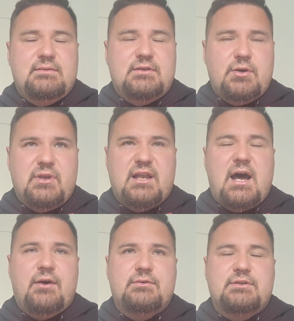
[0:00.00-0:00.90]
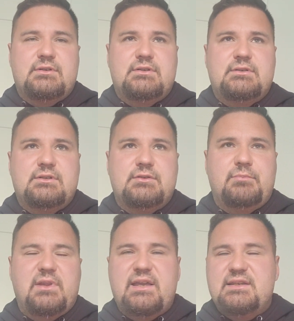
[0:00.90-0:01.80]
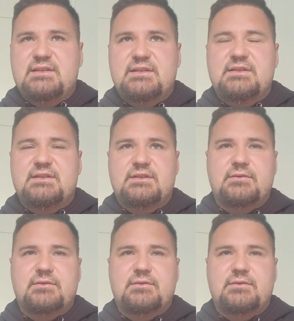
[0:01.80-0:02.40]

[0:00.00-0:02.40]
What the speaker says: going out to places